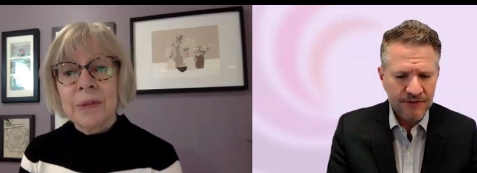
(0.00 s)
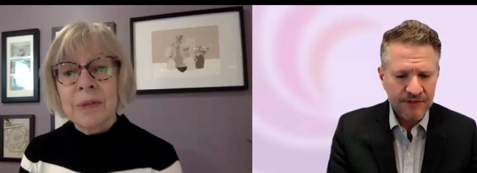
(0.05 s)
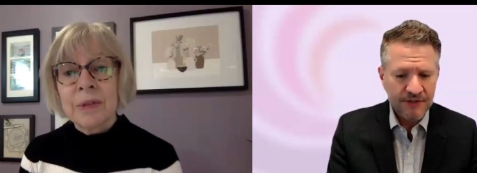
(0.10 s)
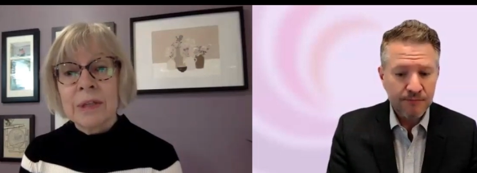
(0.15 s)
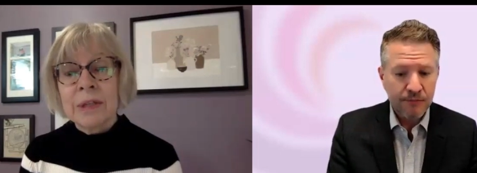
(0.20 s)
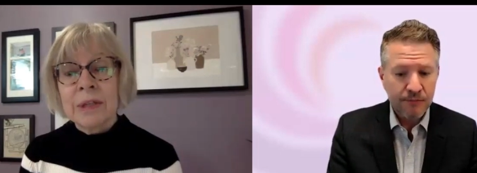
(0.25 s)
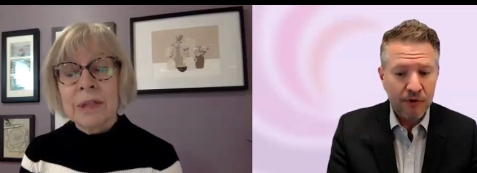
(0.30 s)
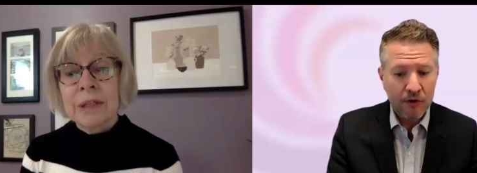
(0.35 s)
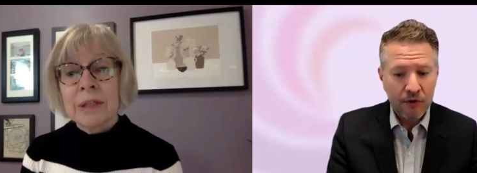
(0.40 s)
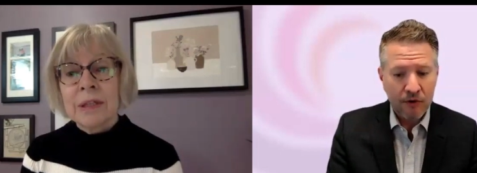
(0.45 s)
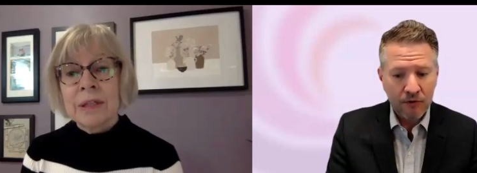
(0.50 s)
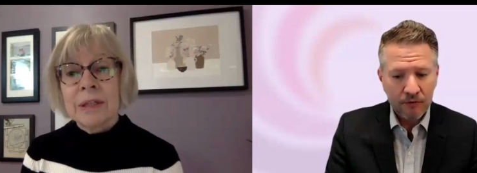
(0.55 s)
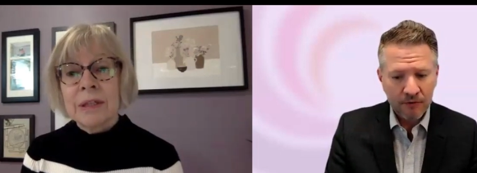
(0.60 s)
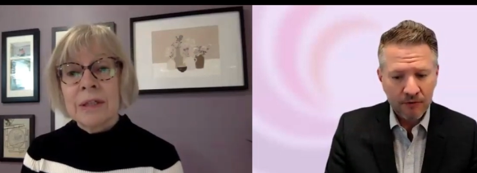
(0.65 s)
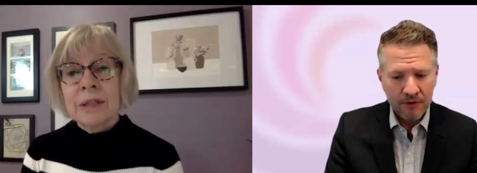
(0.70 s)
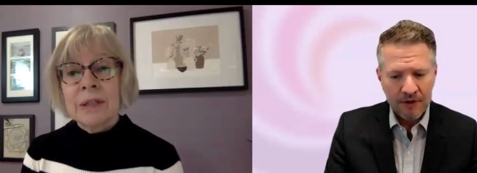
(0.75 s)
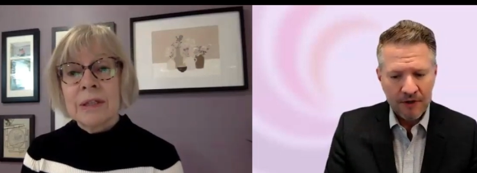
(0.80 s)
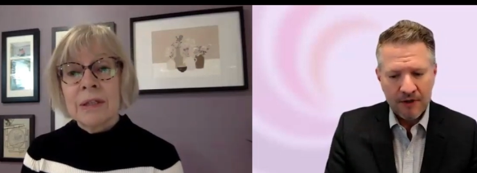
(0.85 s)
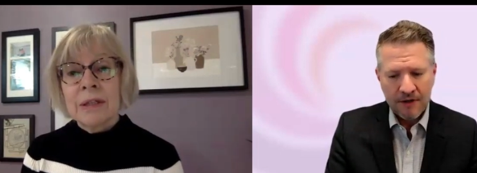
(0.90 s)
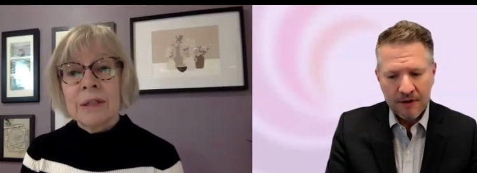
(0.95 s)

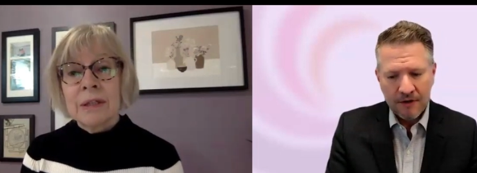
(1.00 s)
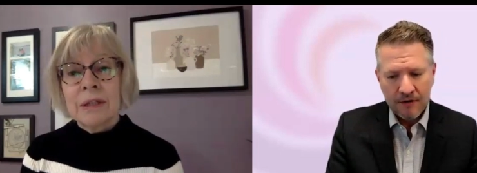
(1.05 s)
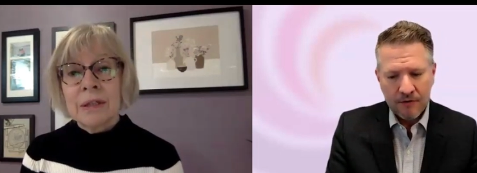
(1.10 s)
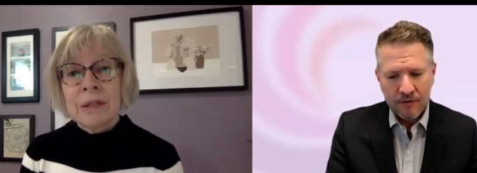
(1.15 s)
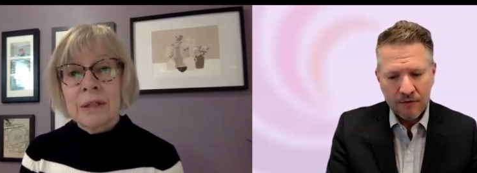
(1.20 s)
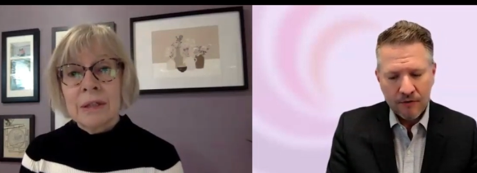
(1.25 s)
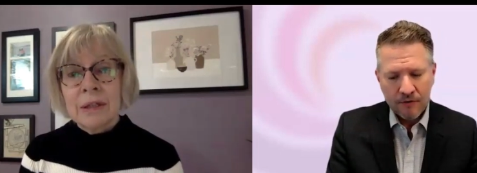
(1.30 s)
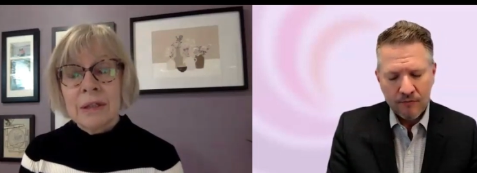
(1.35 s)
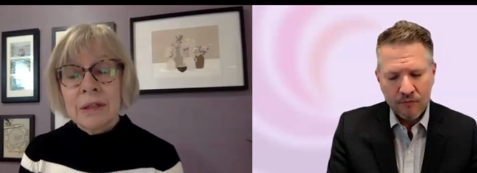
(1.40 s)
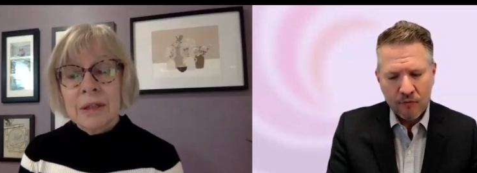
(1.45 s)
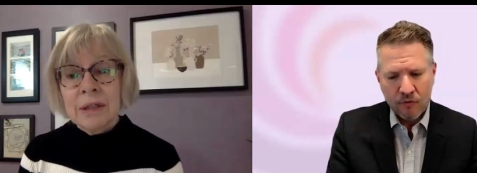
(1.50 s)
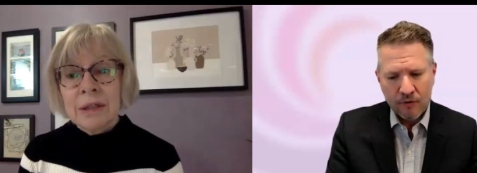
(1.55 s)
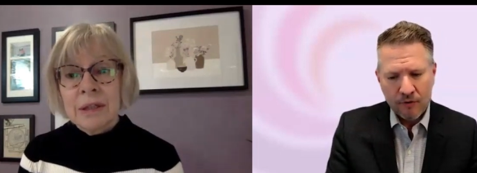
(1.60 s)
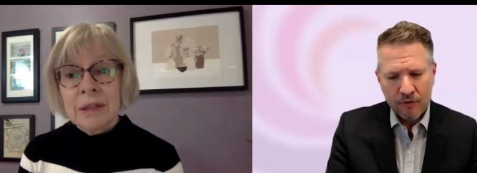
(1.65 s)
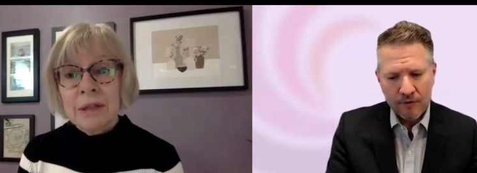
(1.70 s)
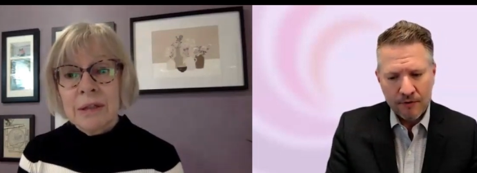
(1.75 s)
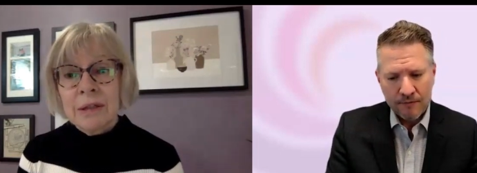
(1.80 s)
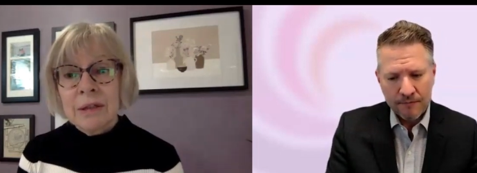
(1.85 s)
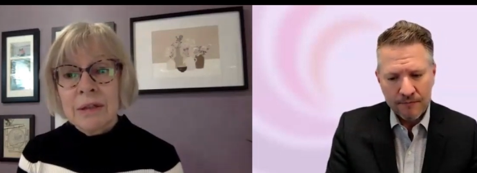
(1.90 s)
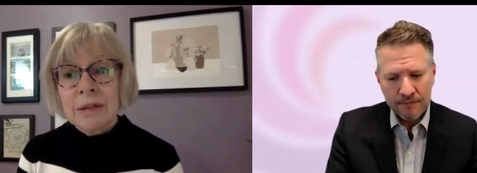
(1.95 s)
Speaker 1: small or
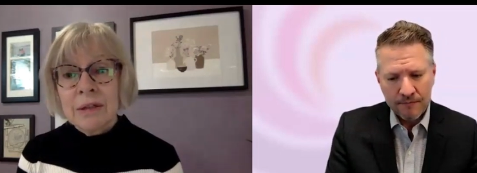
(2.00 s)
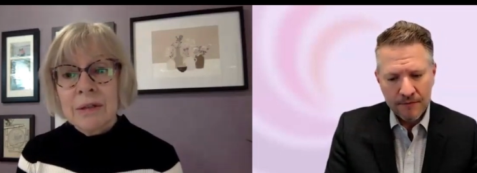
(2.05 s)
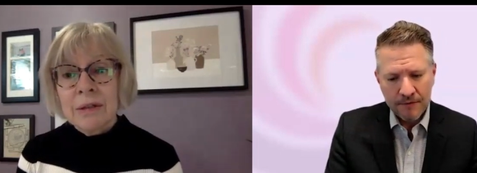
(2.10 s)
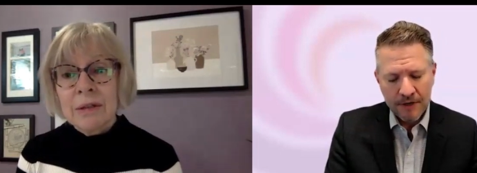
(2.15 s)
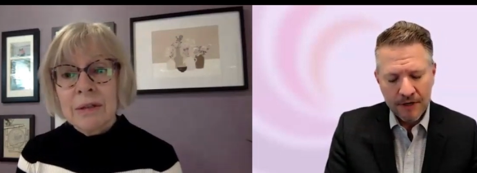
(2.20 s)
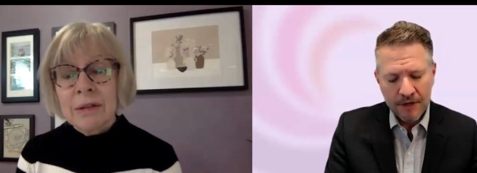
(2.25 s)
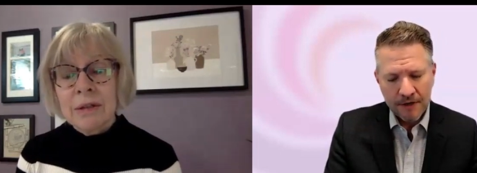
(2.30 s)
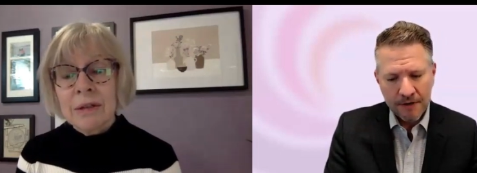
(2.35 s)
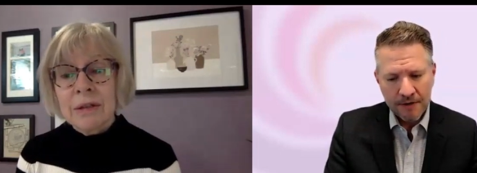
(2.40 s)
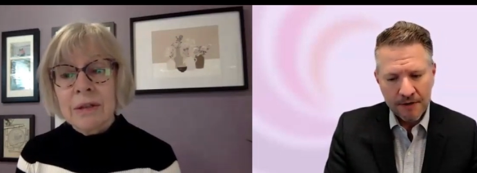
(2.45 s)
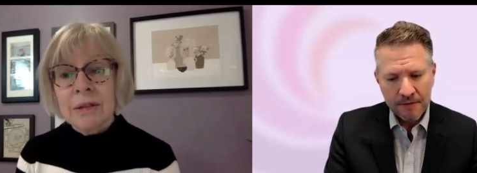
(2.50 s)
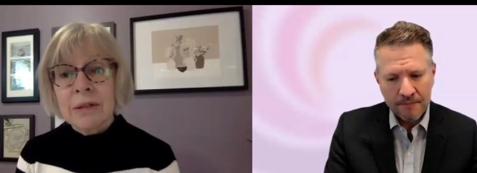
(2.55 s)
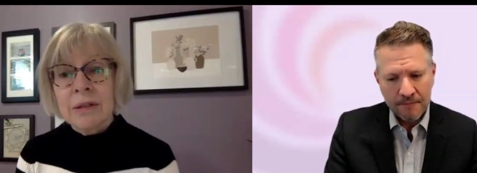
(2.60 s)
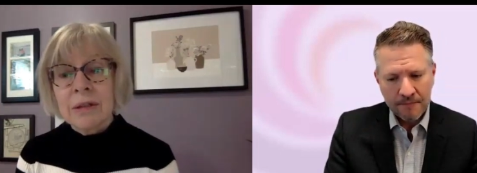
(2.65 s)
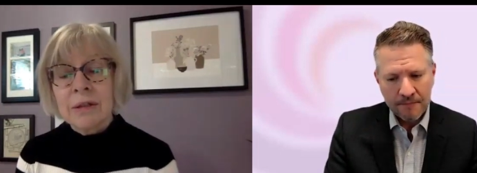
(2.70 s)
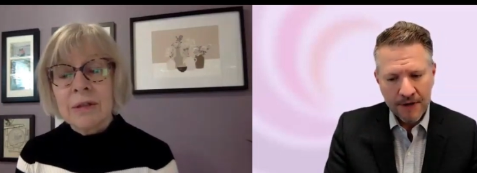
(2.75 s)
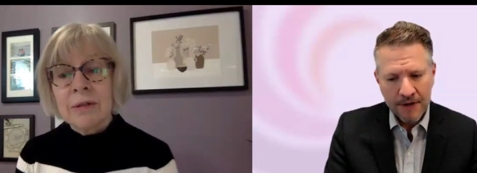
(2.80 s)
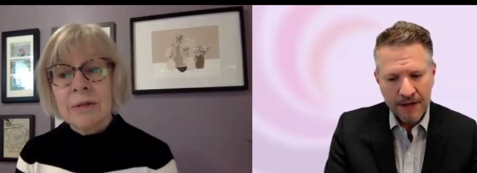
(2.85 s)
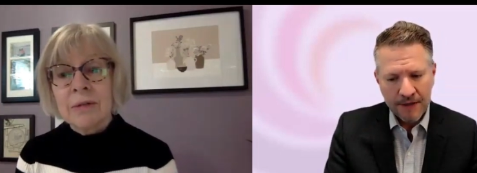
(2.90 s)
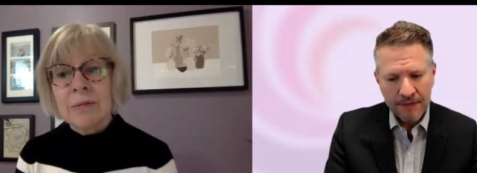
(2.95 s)
more
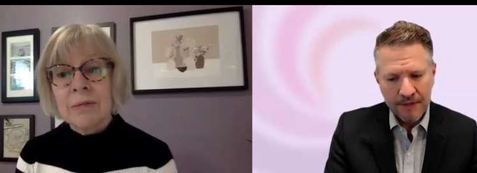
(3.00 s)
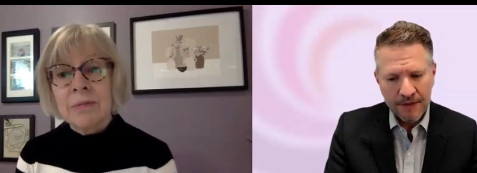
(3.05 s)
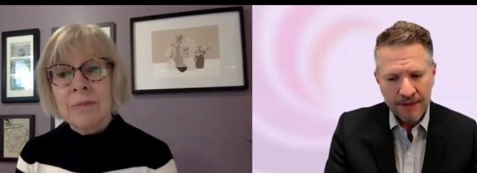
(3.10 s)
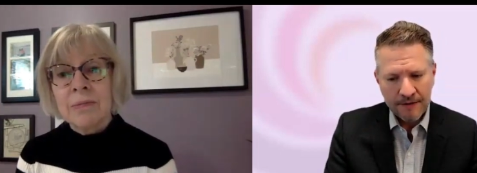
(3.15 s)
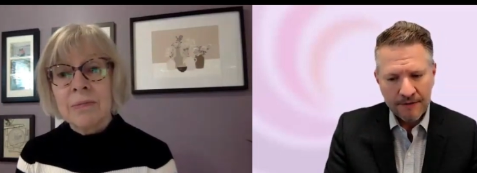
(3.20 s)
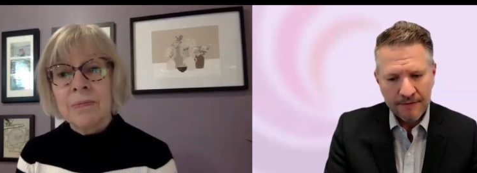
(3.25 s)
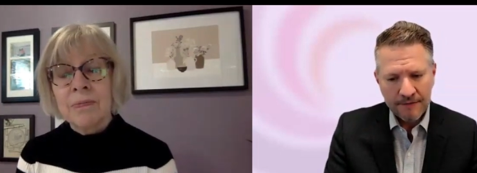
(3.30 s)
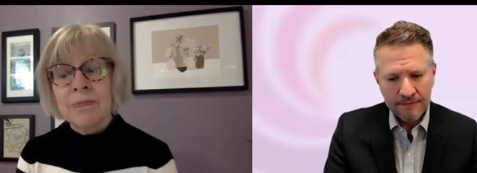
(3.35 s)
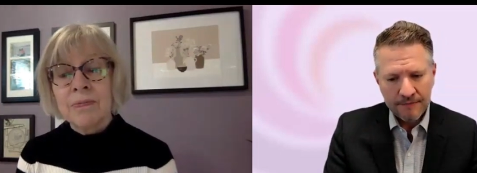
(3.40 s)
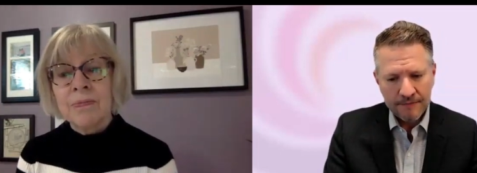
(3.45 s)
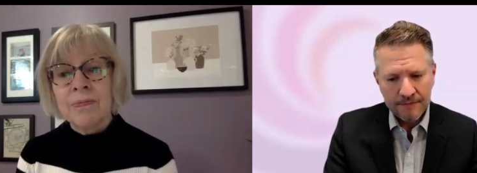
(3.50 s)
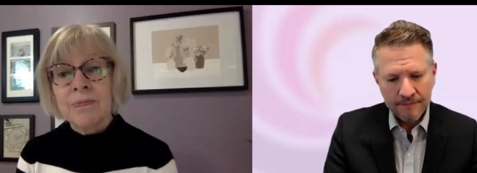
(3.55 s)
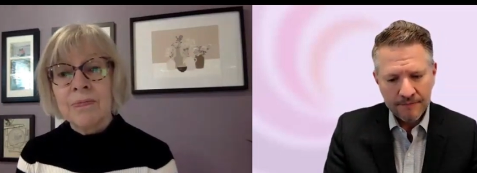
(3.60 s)
I think